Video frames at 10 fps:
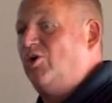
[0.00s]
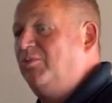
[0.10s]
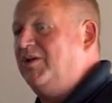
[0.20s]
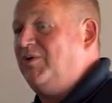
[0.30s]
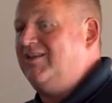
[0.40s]

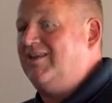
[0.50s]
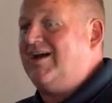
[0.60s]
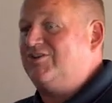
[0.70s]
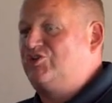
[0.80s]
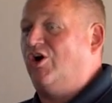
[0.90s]
normally when
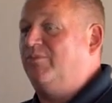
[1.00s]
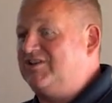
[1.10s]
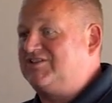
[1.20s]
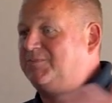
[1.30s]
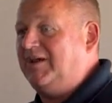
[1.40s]
that job
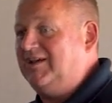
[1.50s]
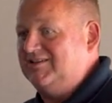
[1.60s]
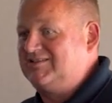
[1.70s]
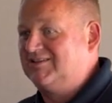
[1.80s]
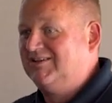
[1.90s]

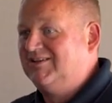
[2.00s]
disappears.